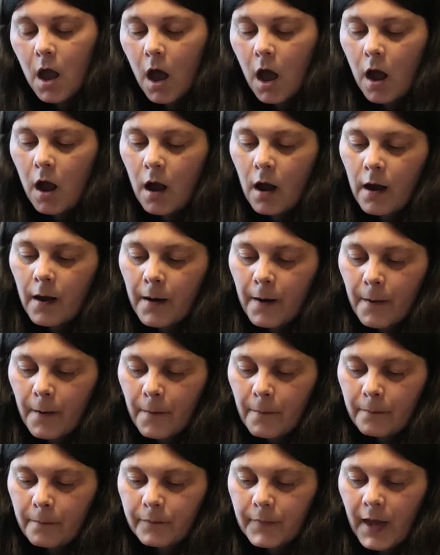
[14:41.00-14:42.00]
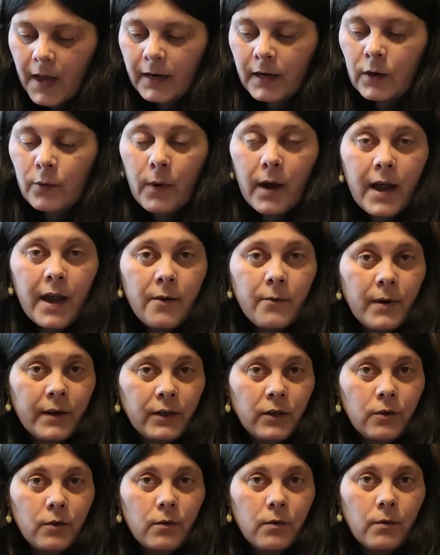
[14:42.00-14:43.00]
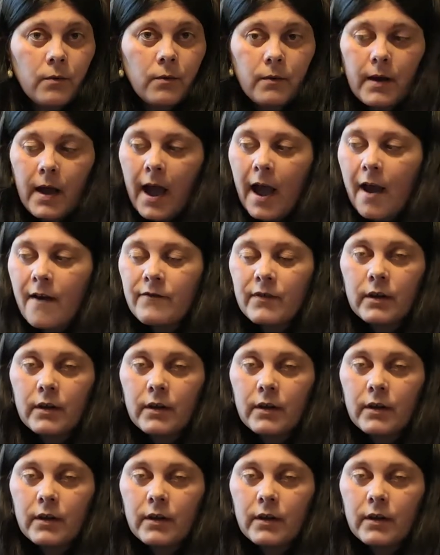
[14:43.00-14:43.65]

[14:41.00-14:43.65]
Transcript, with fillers: uh, anyway when you have